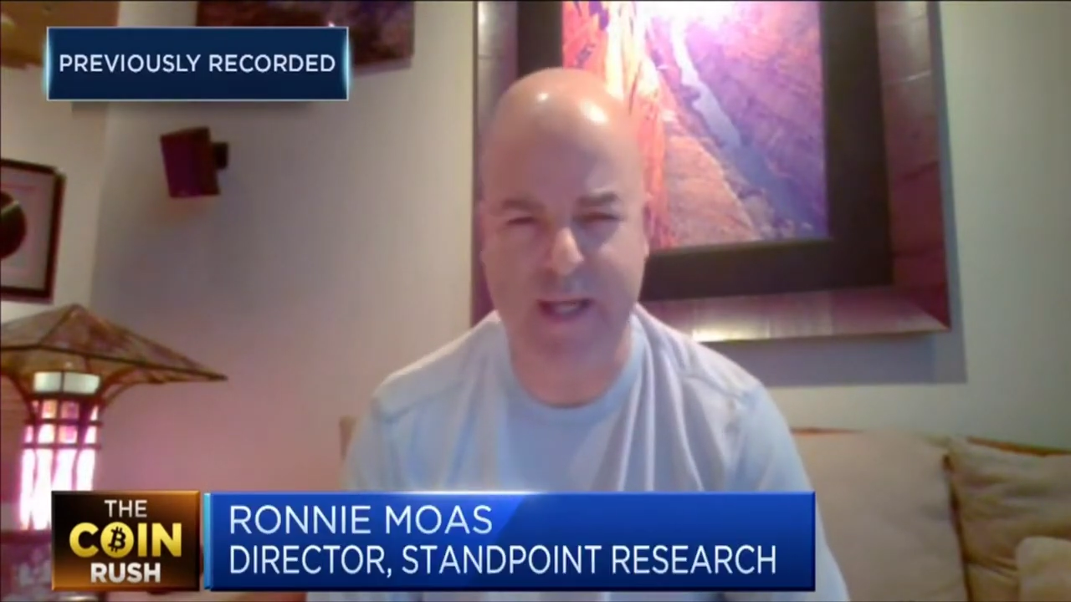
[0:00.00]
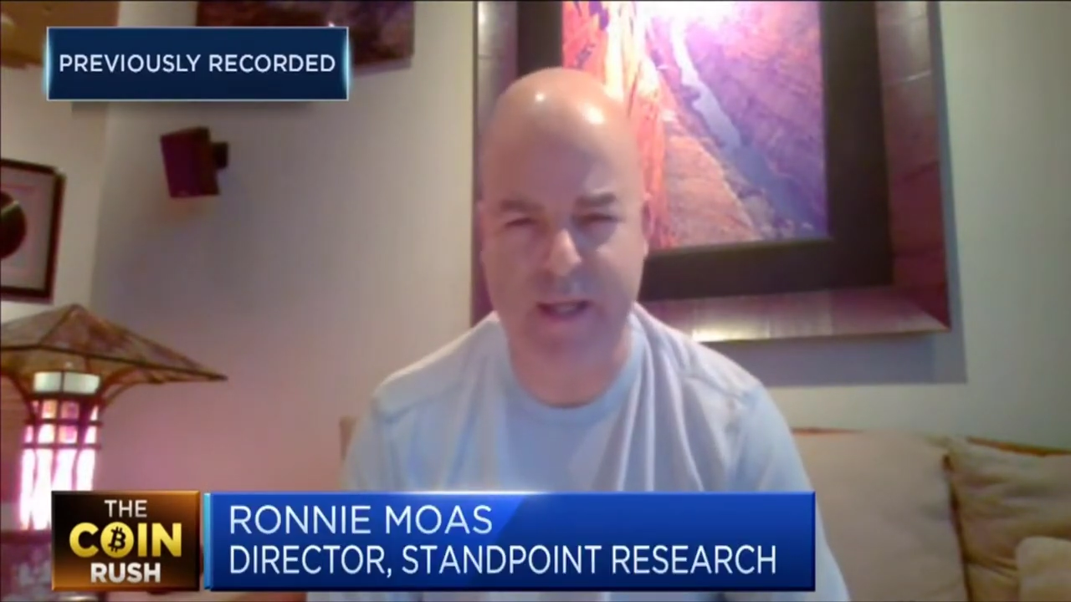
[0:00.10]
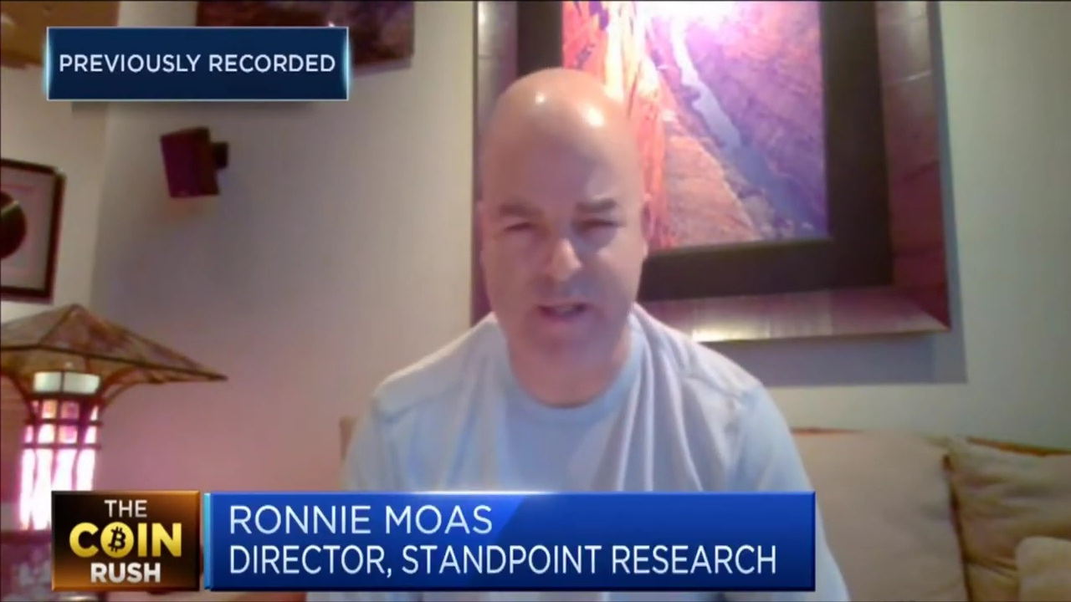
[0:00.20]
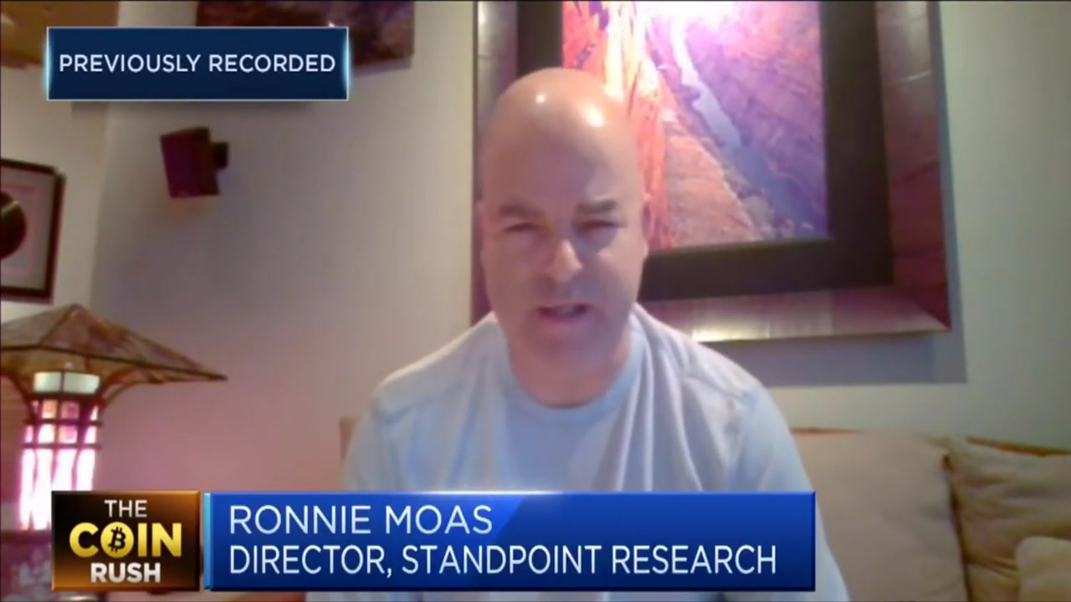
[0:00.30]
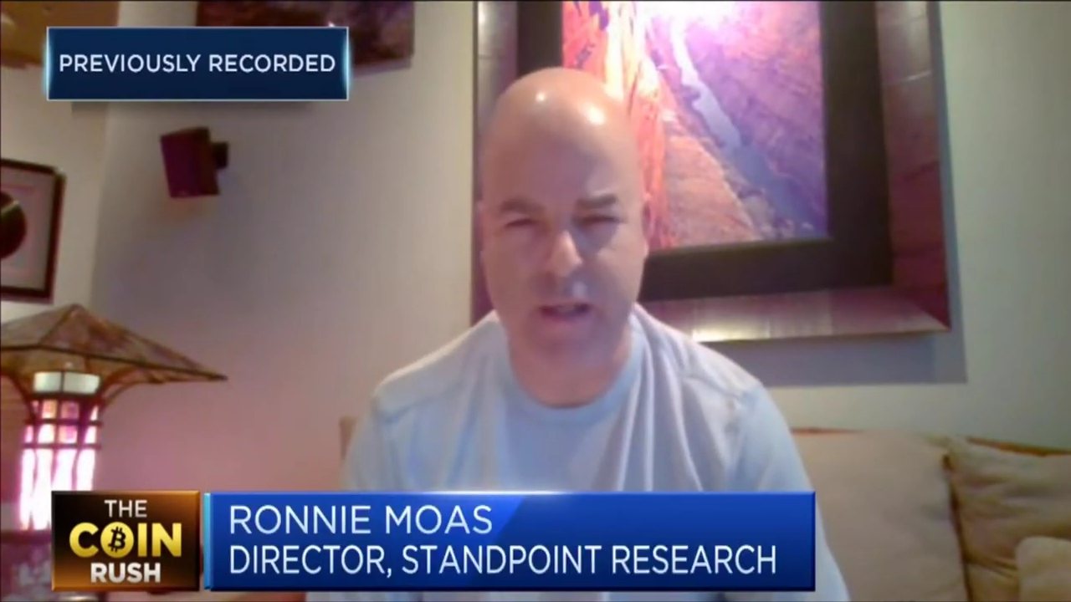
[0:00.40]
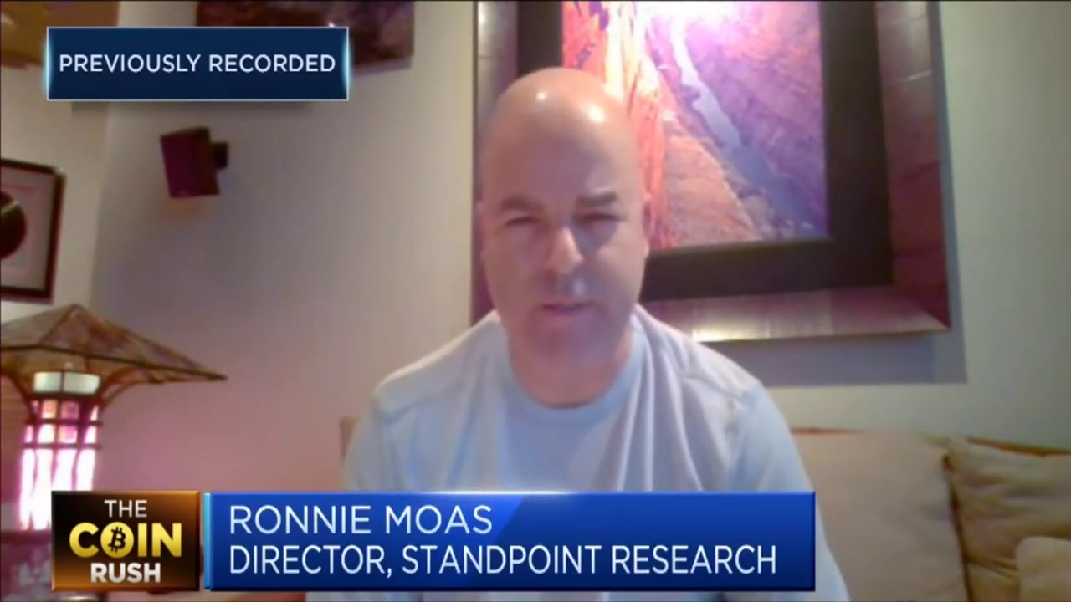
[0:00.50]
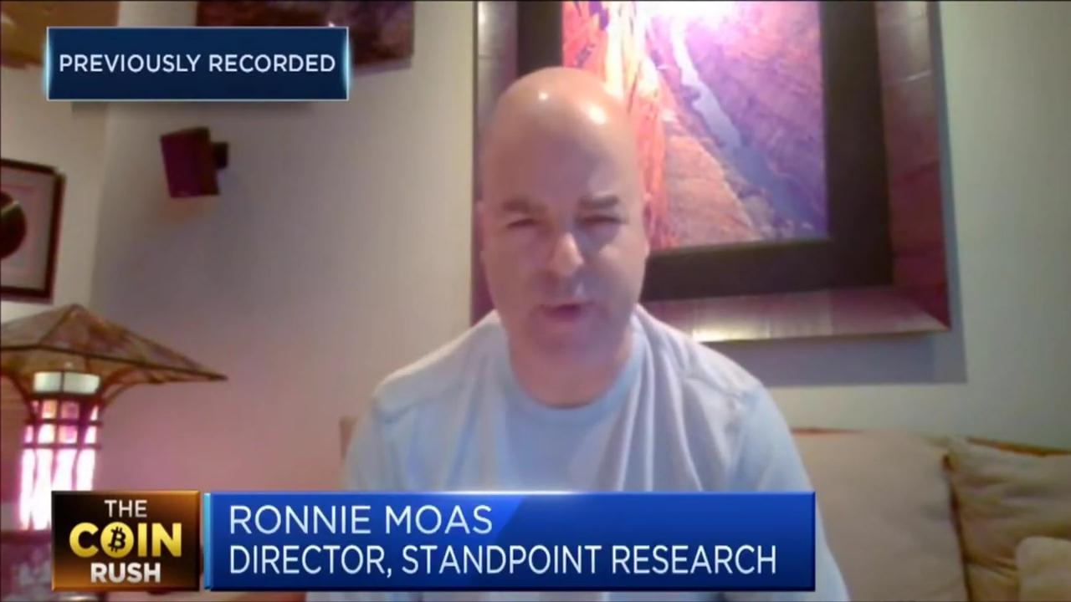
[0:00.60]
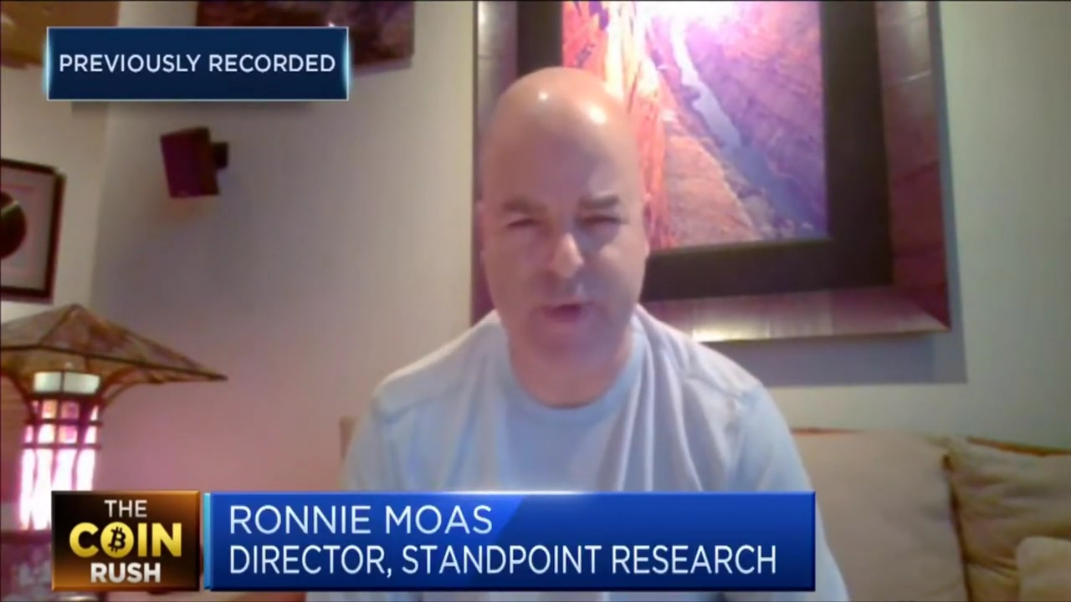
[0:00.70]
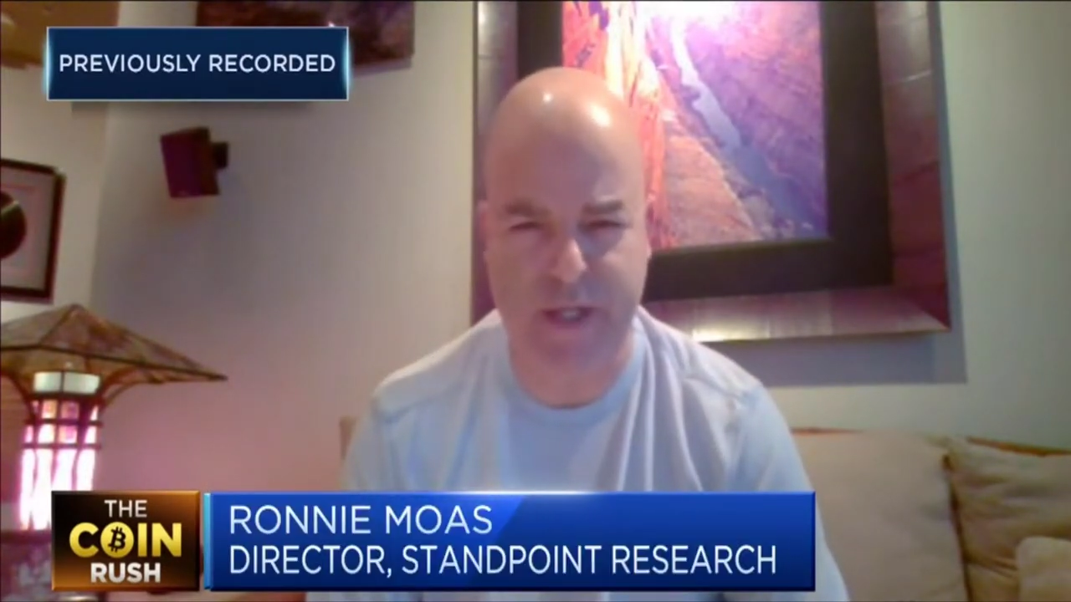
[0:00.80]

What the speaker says: a celebrity